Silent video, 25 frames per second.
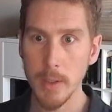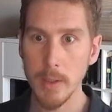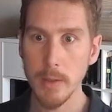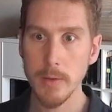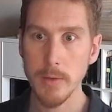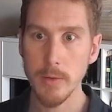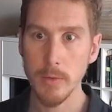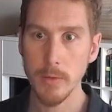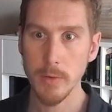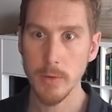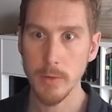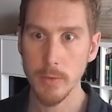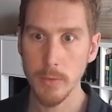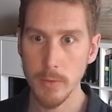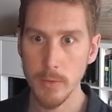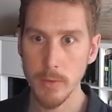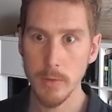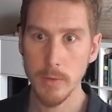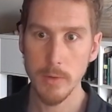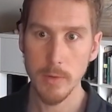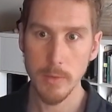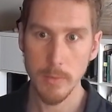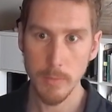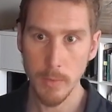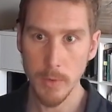So
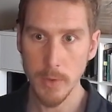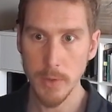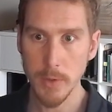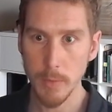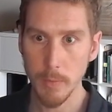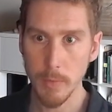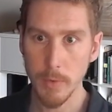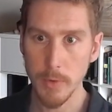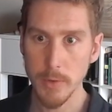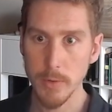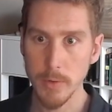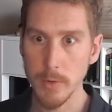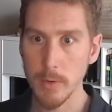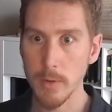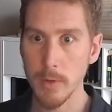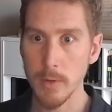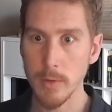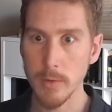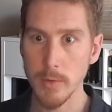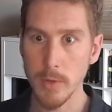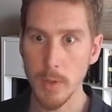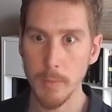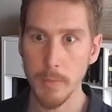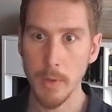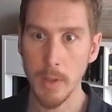students were supposed to
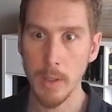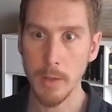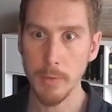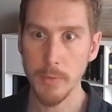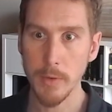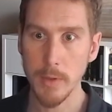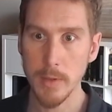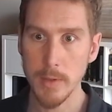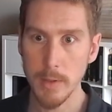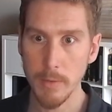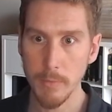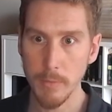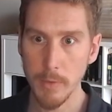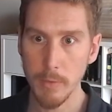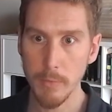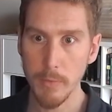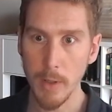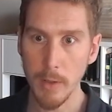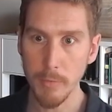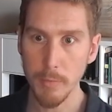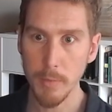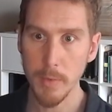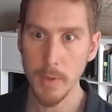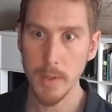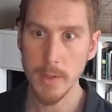stop after
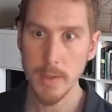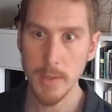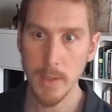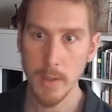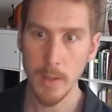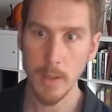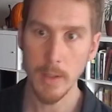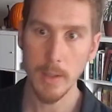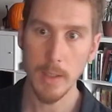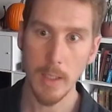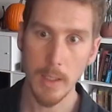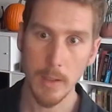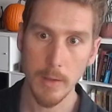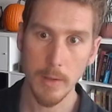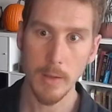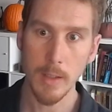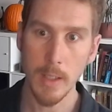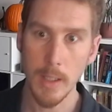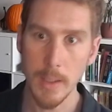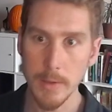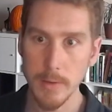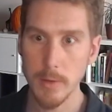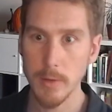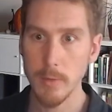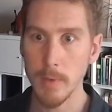75 minutes and then take the
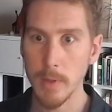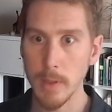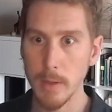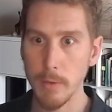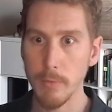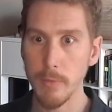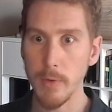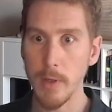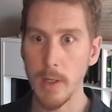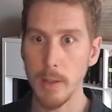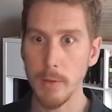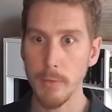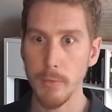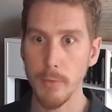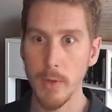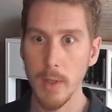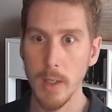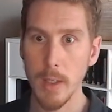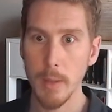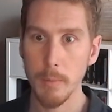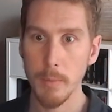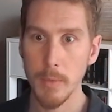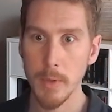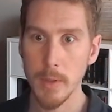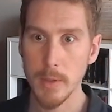last 25
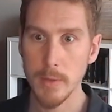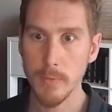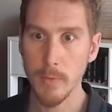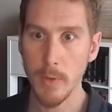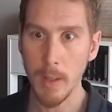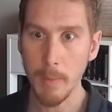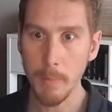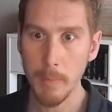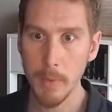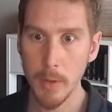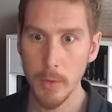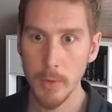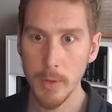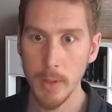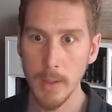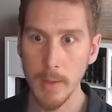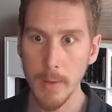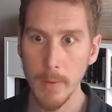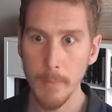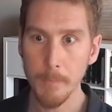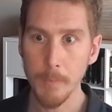minutes for uploading.